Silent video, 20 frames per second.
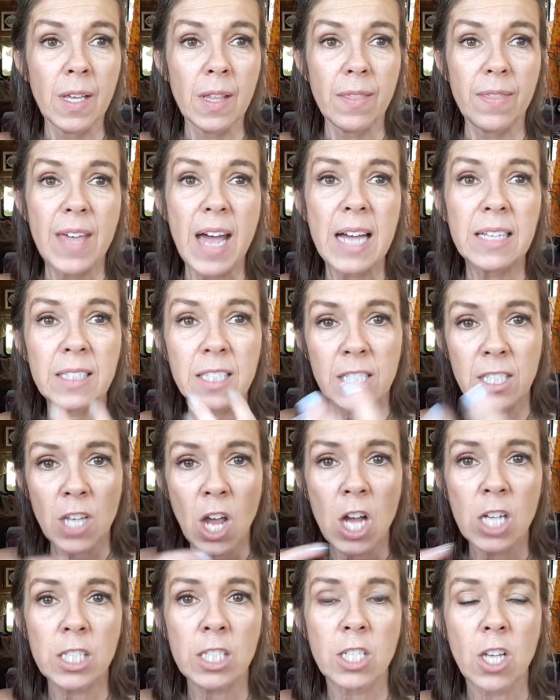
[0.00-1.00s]
That's
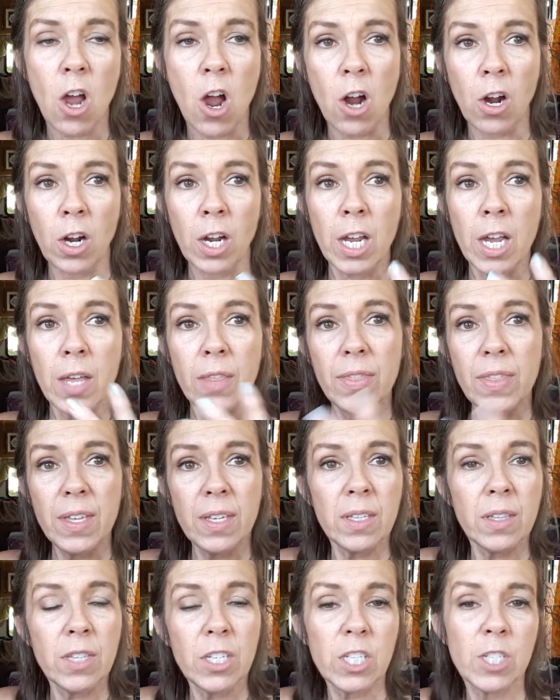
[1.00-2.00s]
satsang.
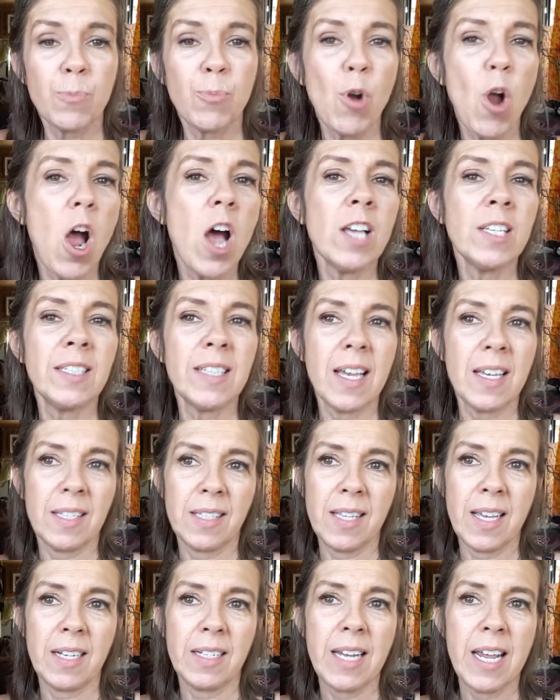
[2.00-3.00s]
This process
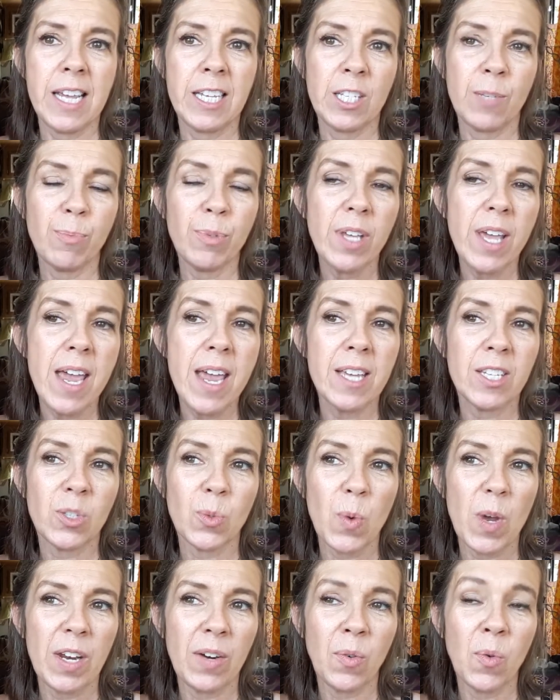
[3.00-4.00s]
that takes place
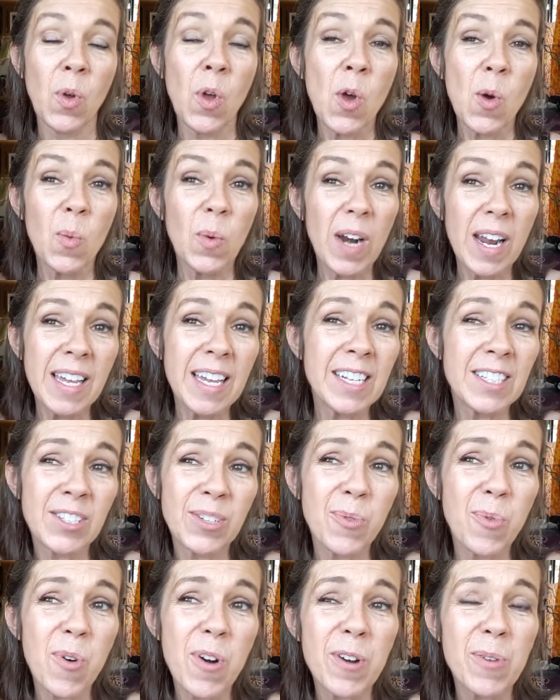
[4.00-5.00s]
when I get
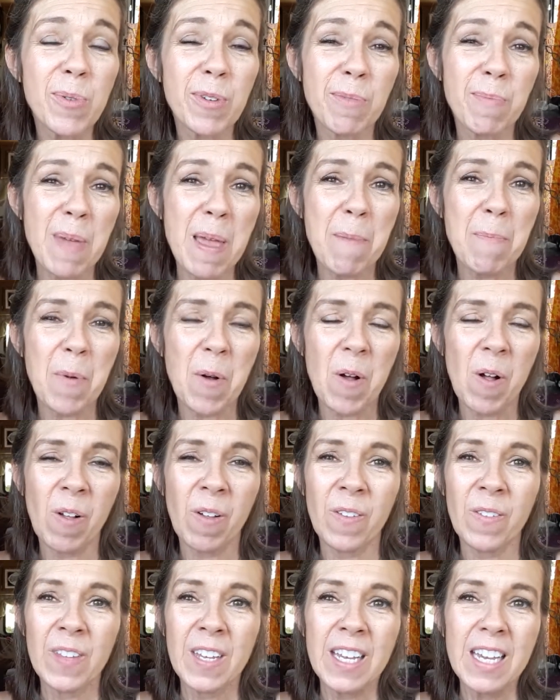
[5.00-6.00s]
to work with
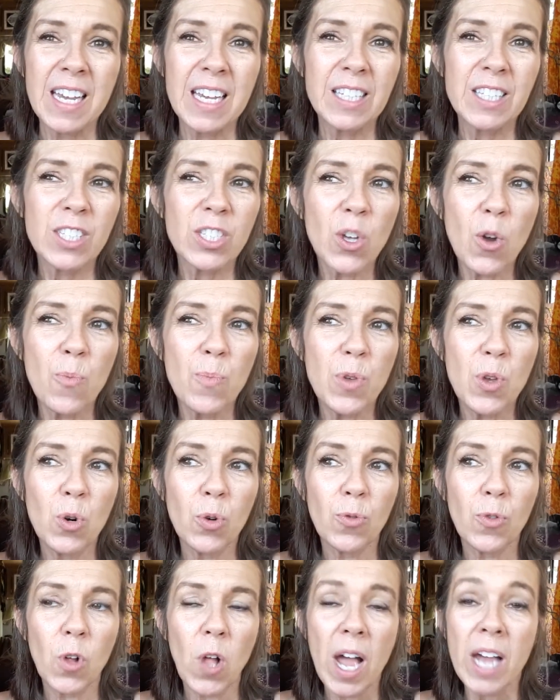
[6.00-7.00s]
people, it's so
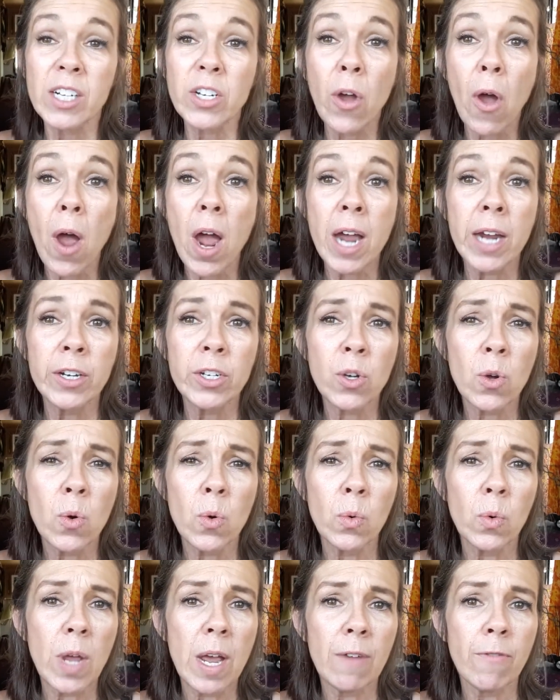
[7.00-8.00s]
beautiful. I
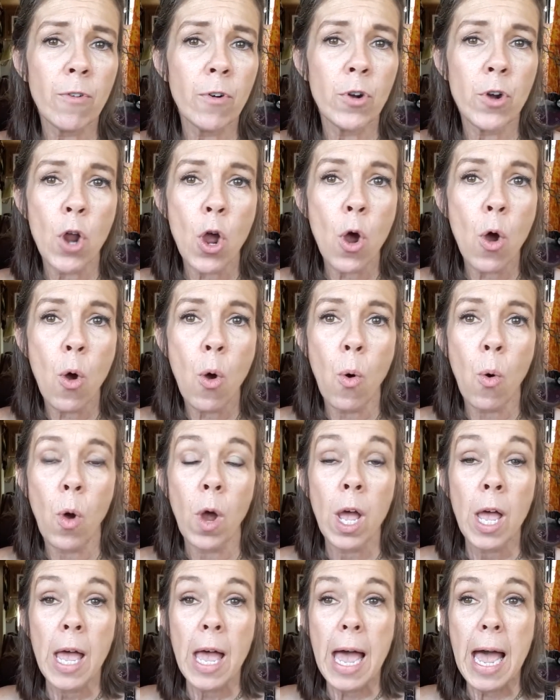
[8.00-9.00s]
don't ever know
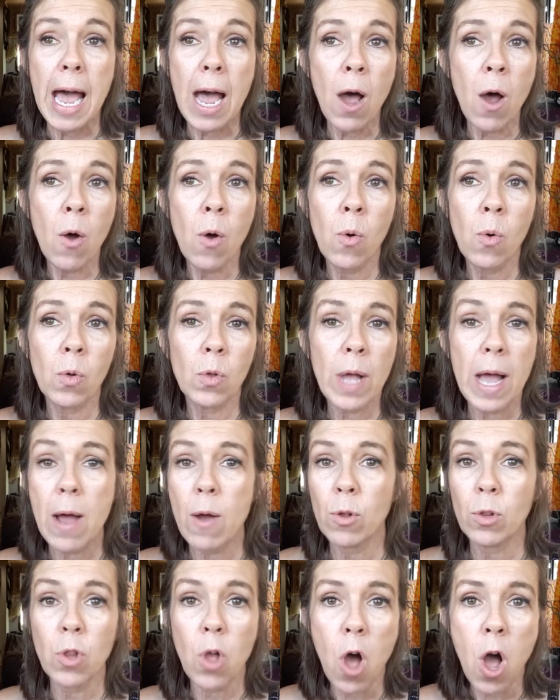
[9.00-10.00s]
how
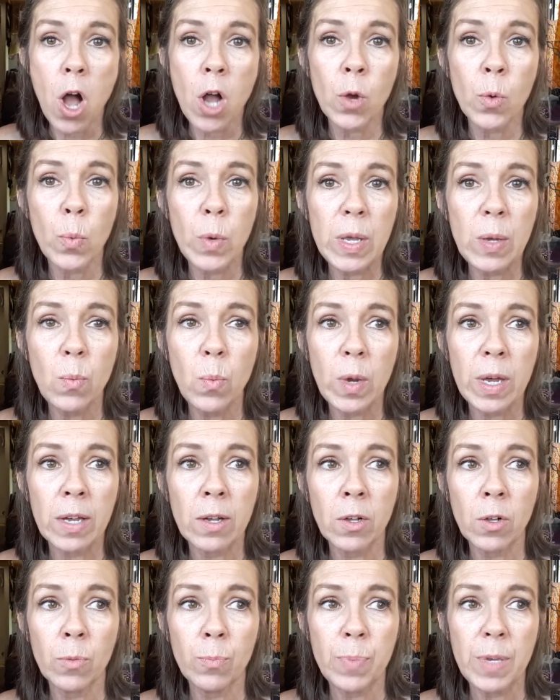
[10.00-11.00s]
long we
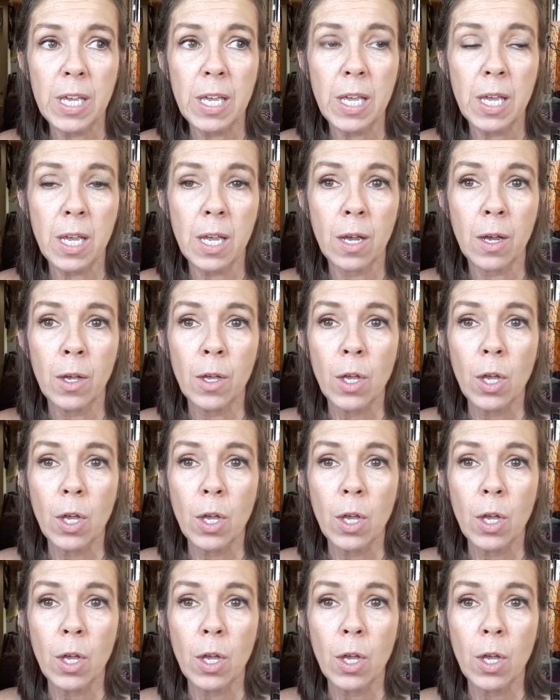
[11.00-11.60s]
will be